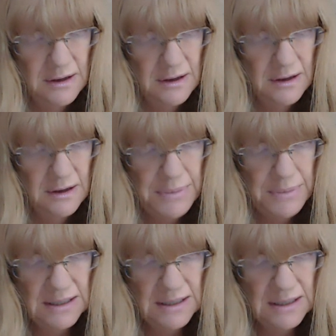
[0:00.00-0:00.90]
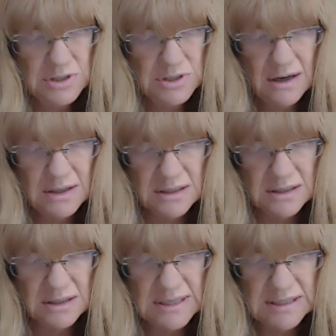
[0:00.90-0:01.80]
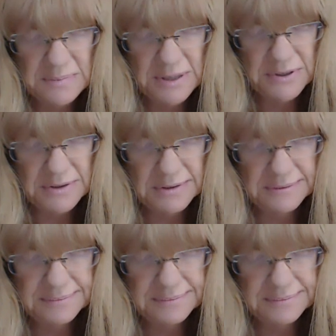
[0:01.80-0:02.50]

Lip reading: Pana looked hard at the recipe book.